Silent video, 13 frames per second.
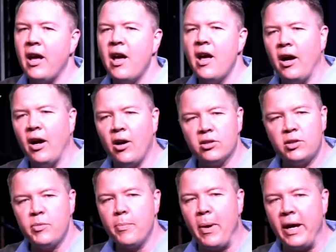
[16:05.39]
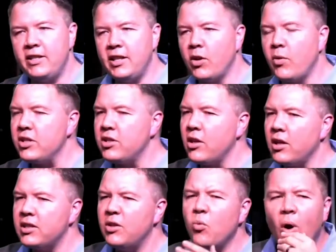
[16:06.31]
And I asked him a basic
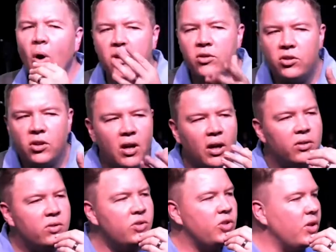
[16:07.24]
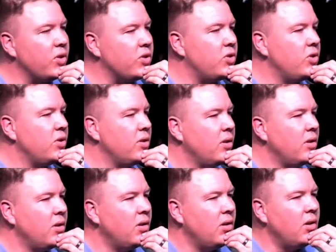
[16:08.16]
question. I said, why don't you go to church?
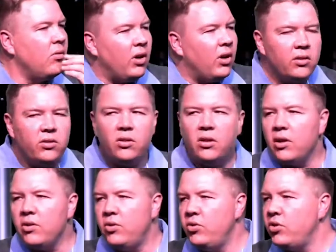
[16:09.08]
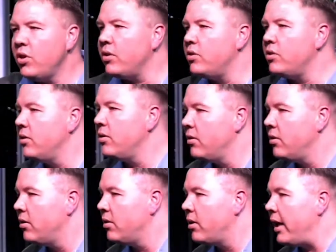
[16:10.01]
Why don't you go to church?
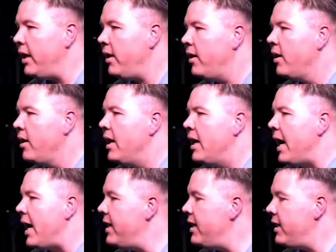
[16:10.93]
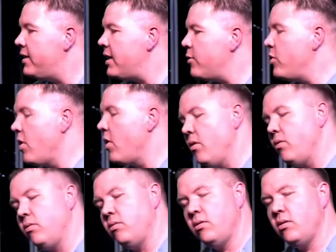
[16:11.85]
Hey? And he said to me,
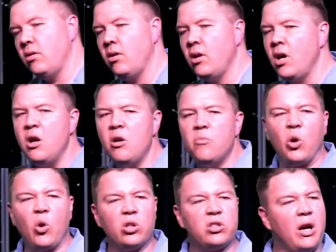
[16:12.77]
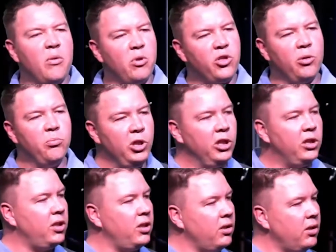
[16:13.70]
no, because I want the
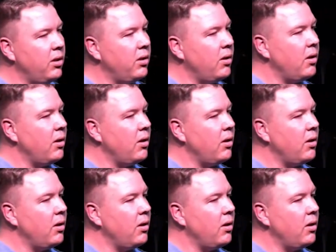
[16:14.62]
meat.